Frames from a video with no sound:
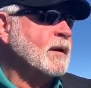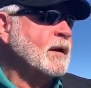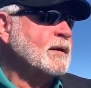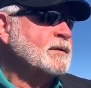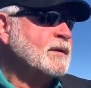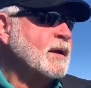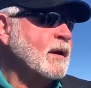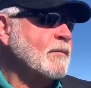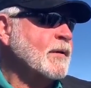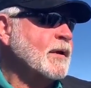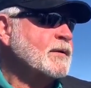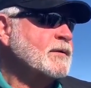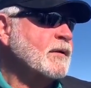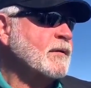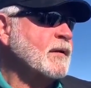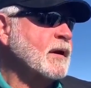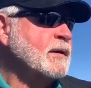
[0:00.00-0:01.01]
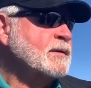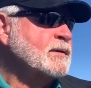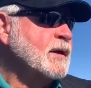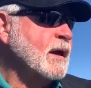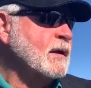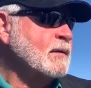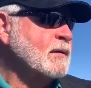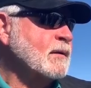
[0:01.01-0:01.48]
he shot Richard, then
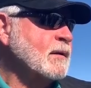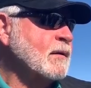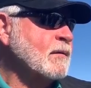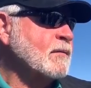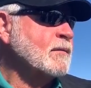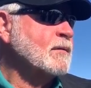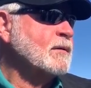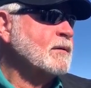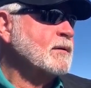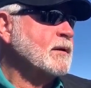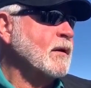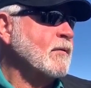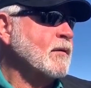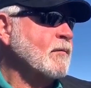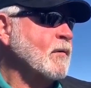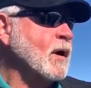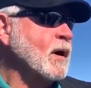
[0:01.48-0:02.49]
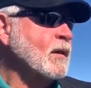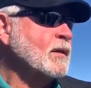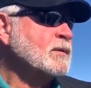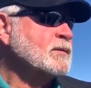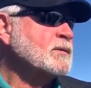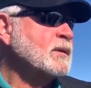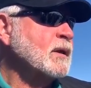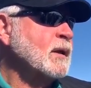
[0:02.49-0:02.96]
shot, Tony
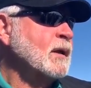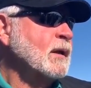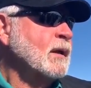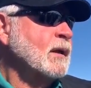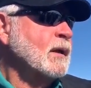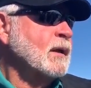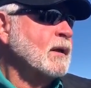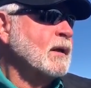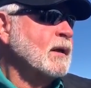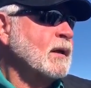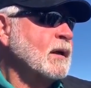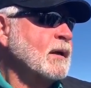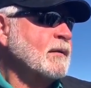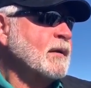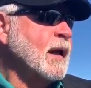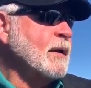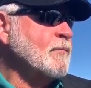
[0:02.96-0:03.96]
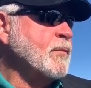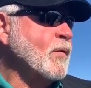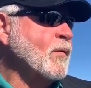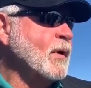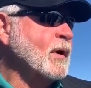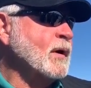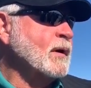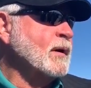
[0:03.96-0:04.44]
Wallace. At that
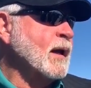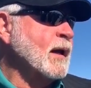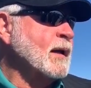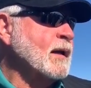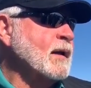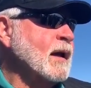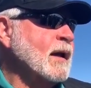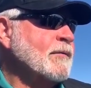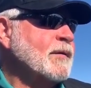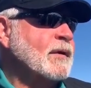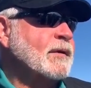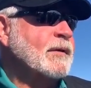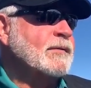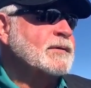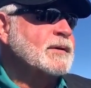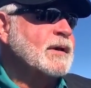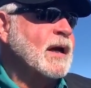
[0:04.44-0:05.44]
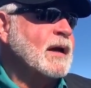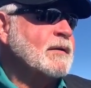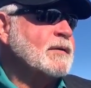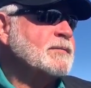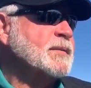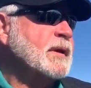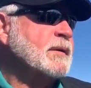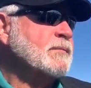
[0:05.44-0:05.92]
point, I didn't have a clear shot
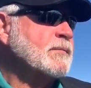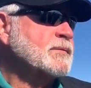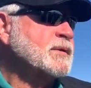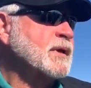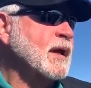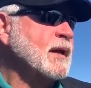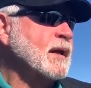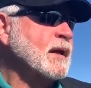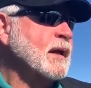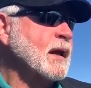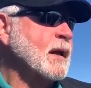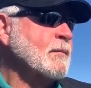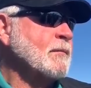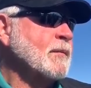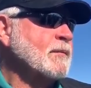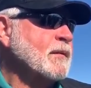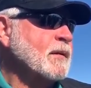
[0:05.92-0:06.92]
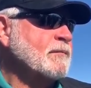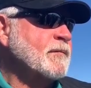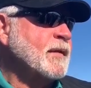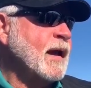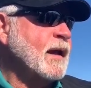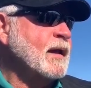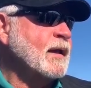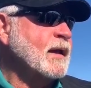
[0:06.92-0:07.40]
because people were standing up. I
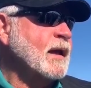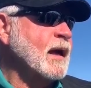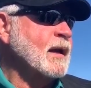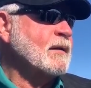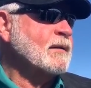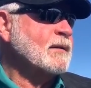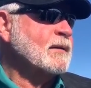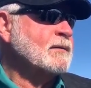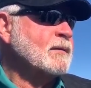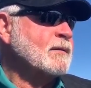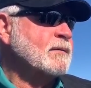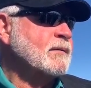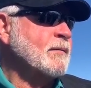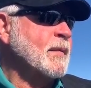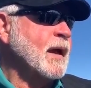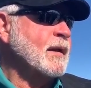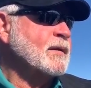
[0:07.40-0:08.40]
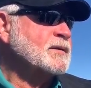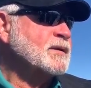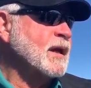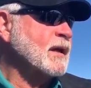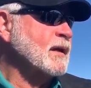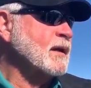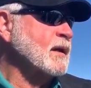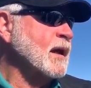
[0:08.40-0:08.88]
finally got about a
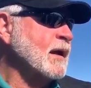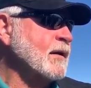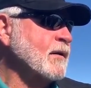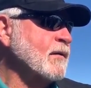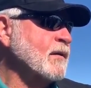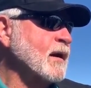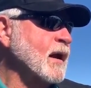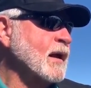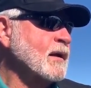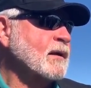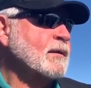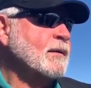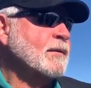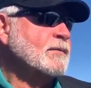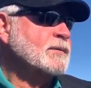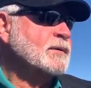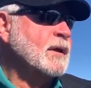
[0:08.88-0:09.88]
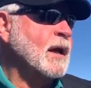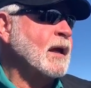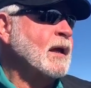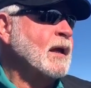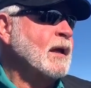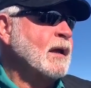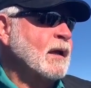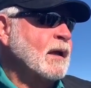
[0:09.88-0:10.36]
second later, had a clear
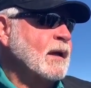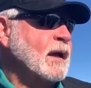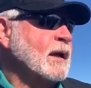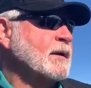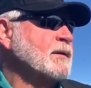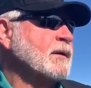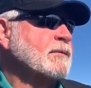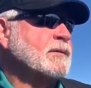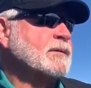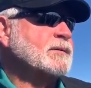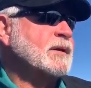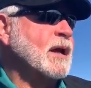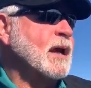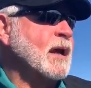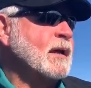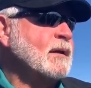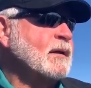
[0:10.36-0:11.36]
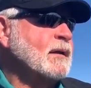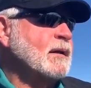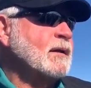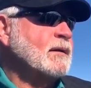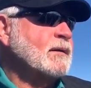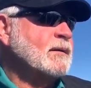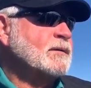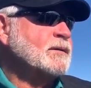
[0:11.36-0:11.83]
shot, and I took the shot.
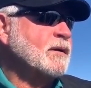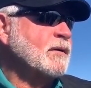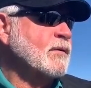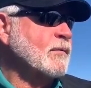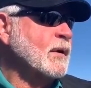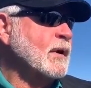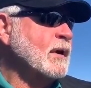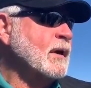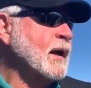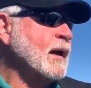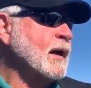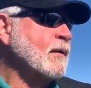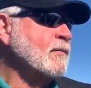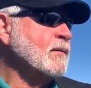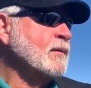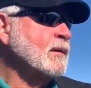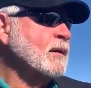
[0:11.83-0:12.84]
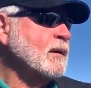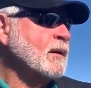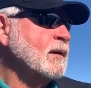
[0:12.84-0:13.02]
The shooter went down.